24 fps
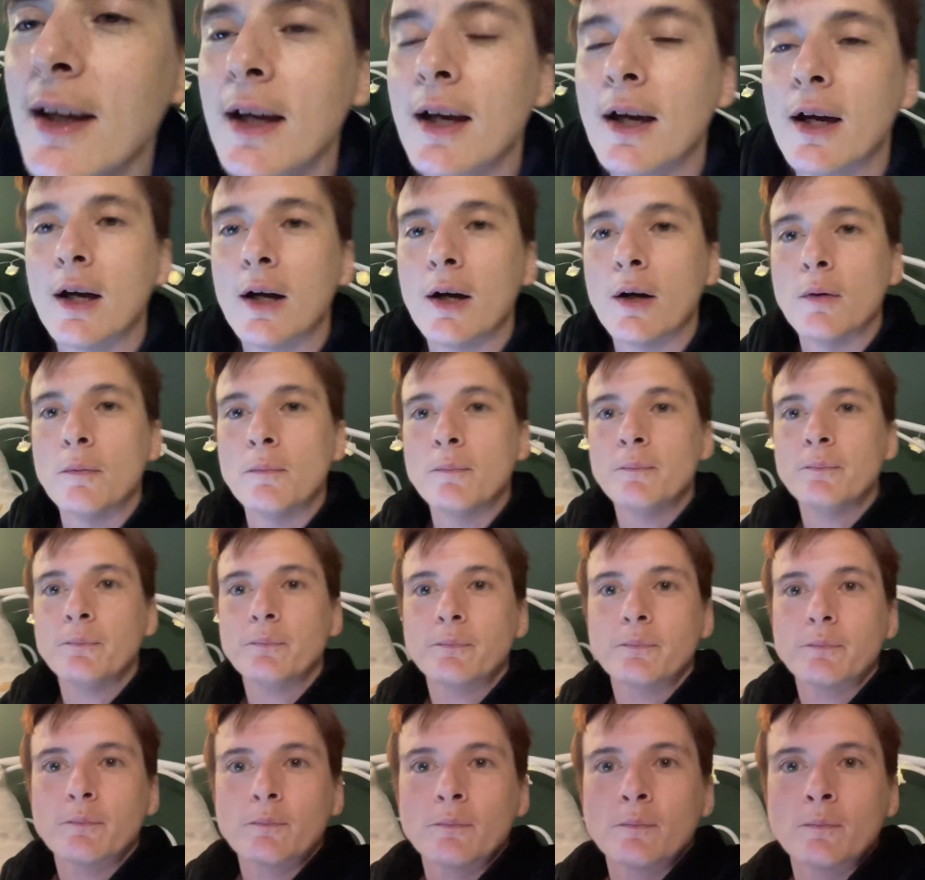Tennant.
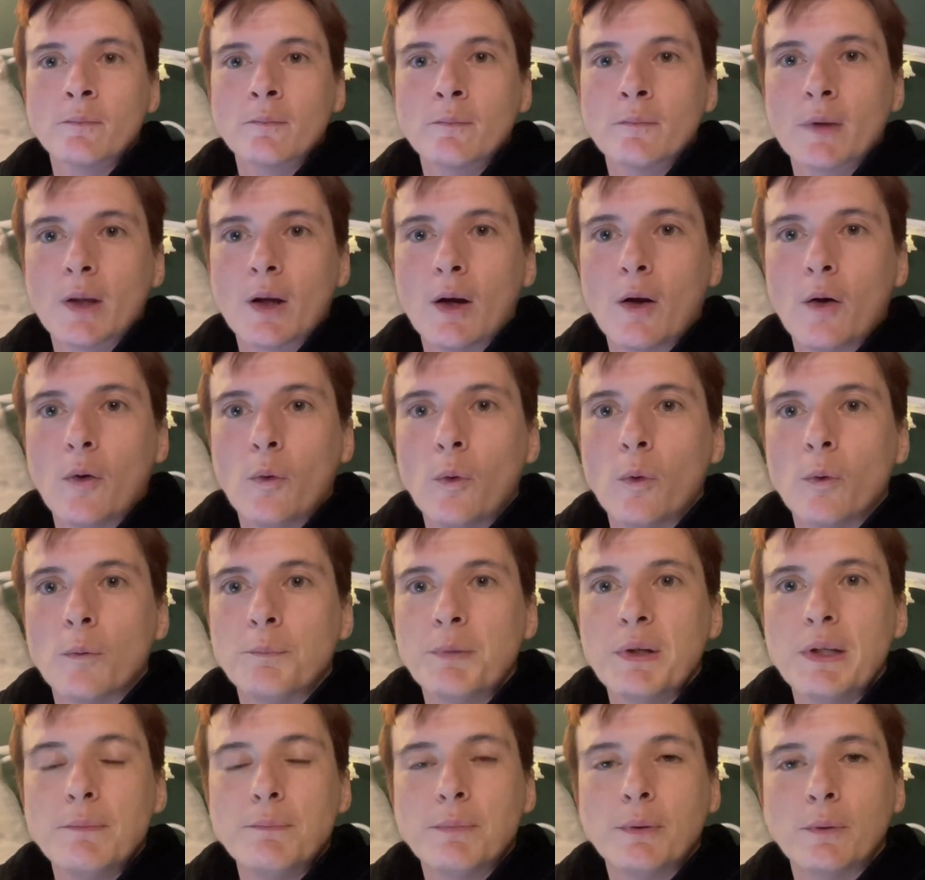Or
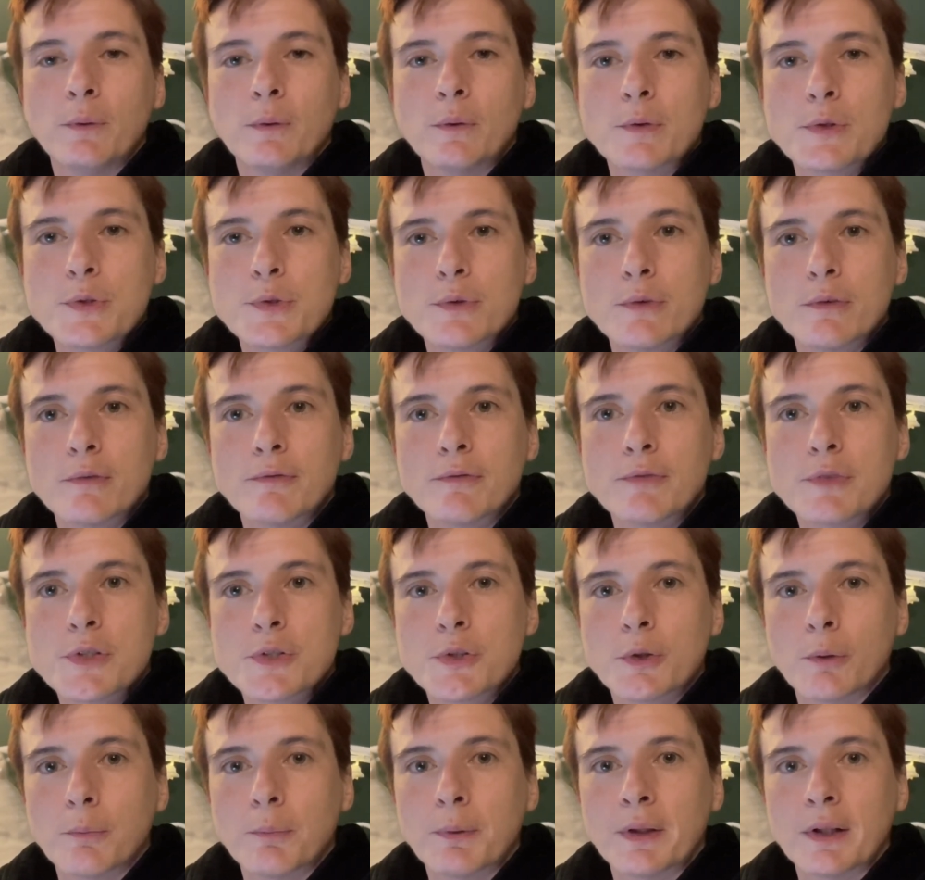people will sort of
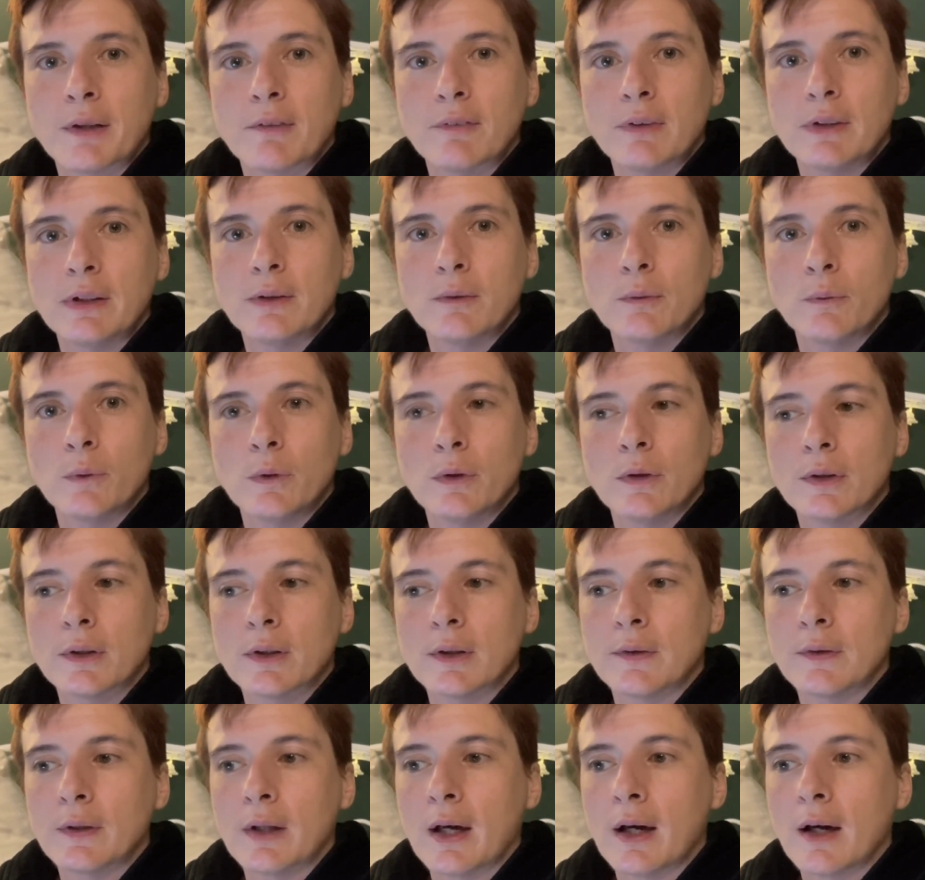stop and have a little look
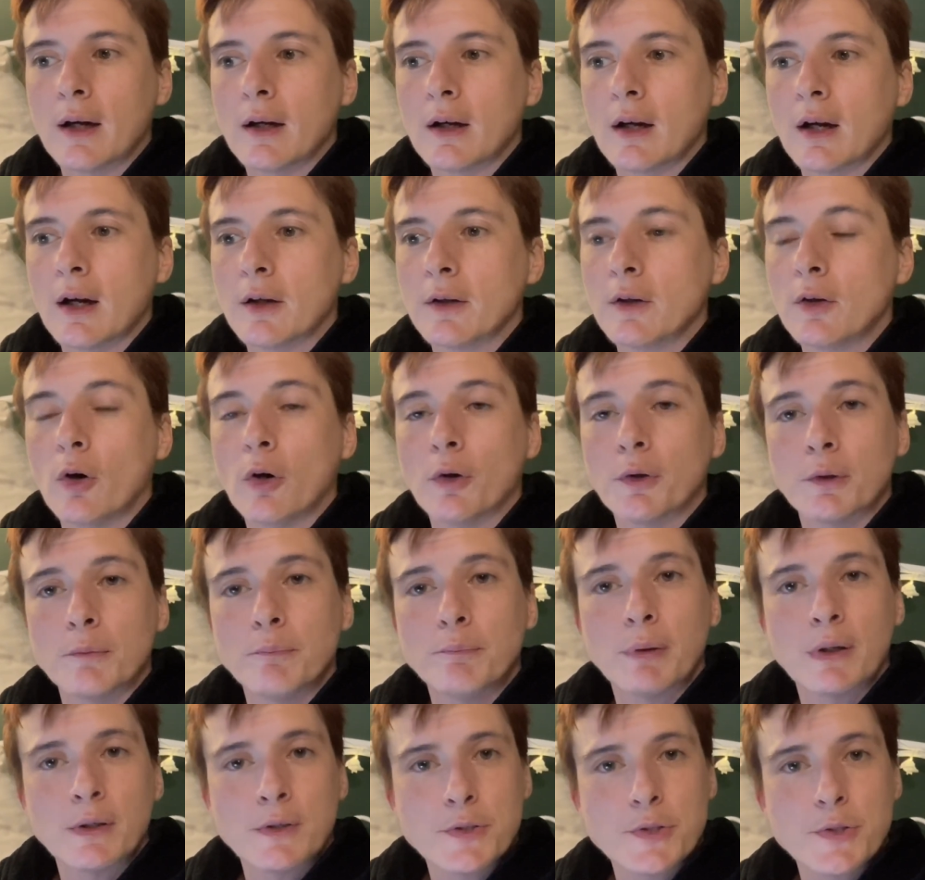and that. I got on a
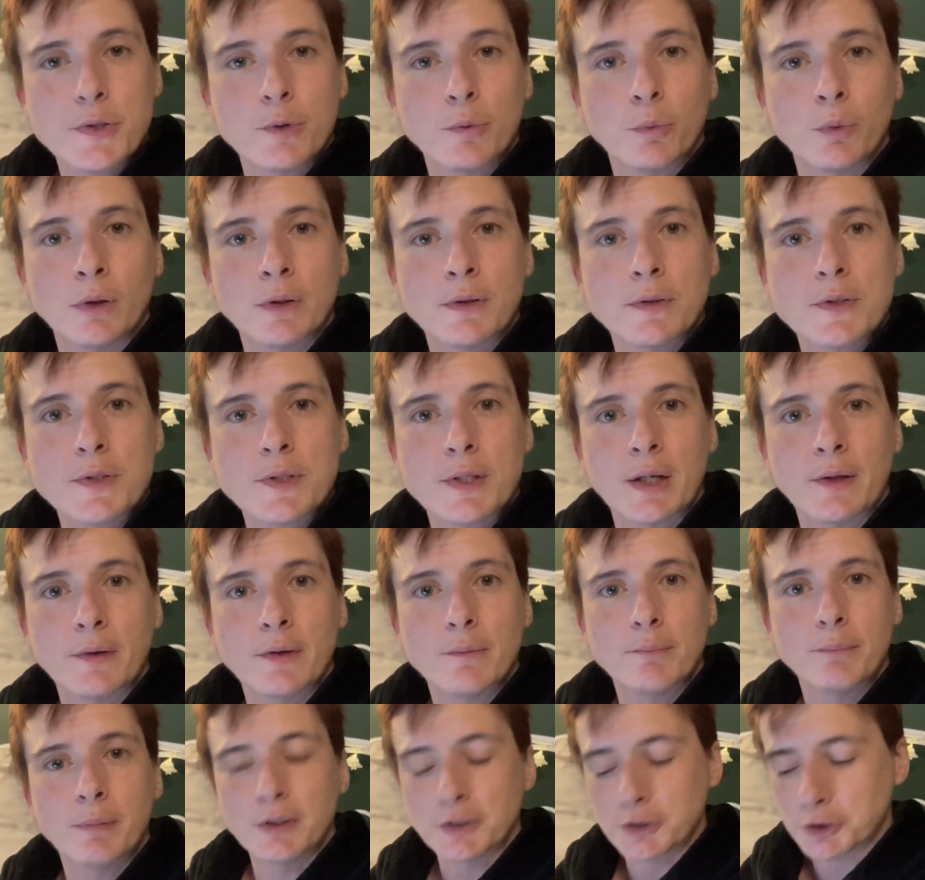bus once and the
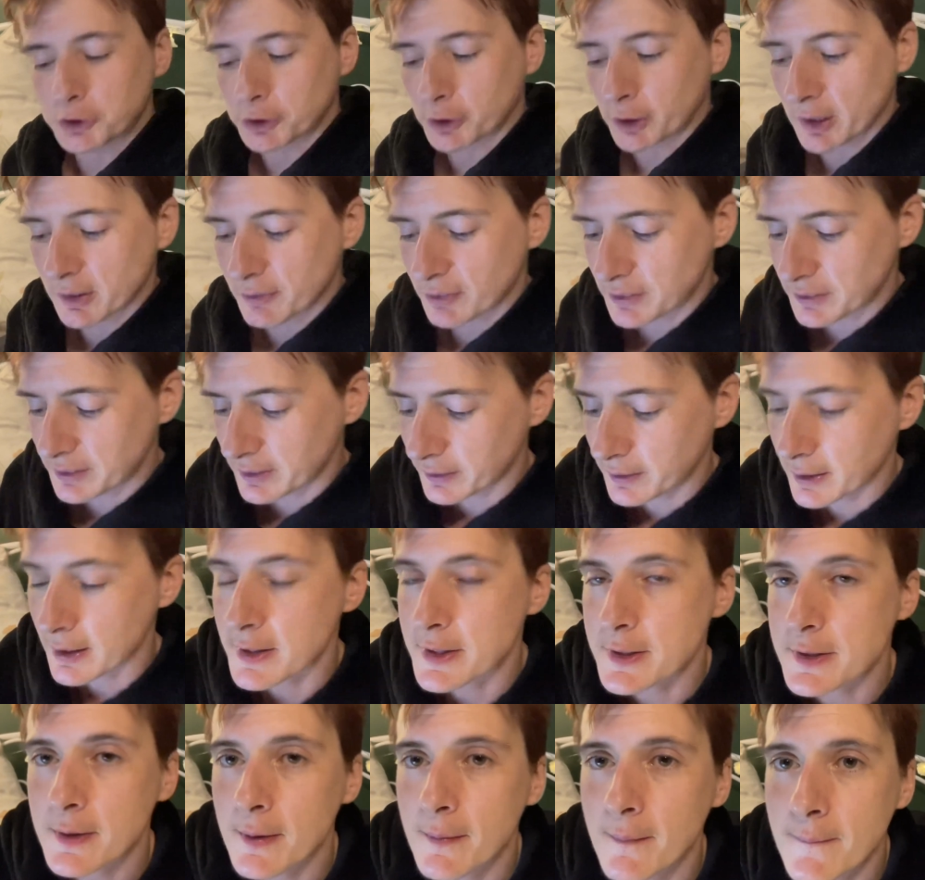bus driver did
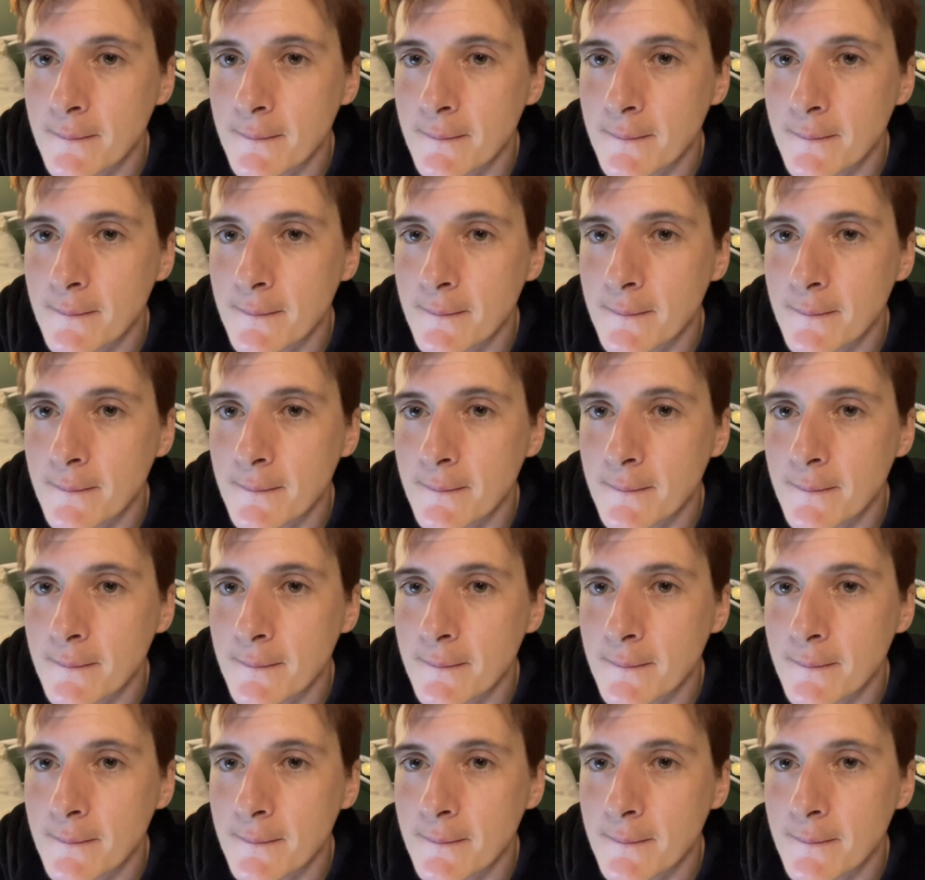this.